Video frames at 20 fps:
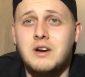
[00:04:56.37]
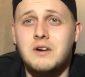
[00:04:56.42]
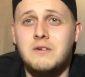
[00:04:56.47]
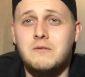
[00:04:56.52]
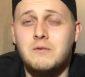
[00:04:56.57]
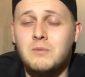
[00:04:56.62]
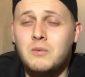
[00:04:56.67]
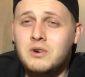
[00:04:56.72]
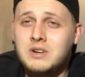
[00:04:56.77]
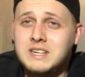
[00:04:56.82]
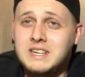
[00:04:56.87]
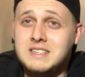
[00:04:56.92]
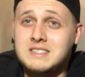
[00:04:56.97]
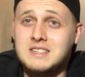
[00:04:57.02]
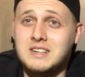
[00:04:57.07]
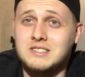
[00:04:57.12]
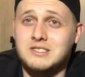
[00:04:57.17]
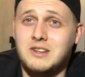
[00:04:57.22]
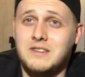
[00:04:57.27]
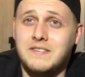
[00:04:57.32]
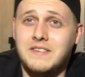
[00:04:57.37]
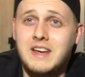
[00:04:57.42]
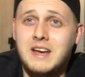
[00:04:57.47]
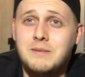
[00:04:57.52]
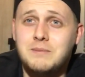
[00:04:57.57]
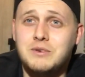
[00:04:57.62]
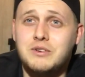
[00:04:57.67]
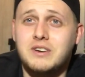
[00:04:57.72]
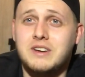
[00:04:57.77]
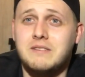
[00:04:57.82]
For more details on
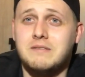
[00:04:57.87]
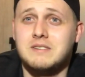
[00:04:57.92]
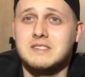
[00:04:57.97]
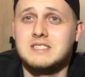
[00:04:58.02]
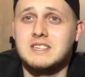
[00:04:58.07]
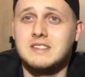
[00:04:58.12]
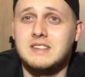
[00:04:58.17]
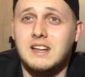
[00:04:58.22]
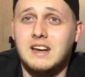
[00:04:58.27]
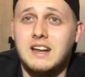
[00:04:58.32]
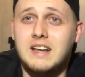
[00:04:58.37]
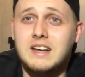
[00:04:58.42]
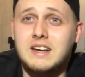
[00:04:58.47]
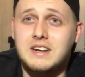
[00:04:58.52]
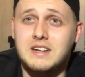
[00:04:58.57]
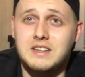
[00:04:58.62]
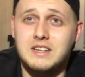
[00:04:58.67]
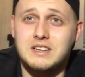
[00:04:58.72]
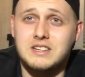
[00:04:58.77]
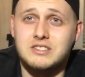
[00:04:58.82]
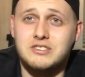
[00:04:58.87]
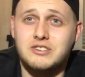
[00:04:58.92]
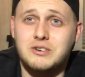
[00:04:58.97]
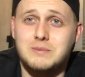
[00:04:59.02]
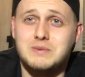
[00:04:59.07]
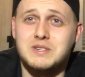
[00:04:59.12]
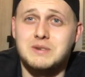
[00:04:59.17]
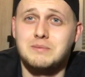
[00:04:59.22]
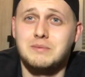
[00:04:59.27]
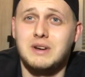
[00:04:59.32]
them, you can visit the link in the
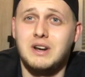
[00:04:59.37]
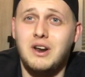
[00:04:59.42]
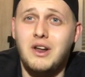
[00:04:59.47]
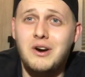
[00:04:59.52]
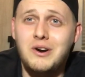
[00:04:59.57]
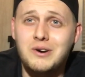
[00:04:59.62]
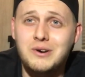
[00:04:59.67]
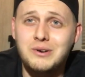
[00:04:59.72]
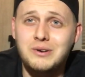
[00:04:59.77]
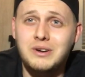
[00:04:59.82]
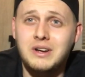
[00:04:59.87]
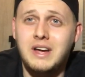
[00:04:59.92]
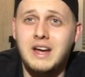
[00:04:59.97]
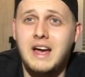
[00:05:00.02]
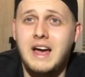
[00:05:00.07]
description below.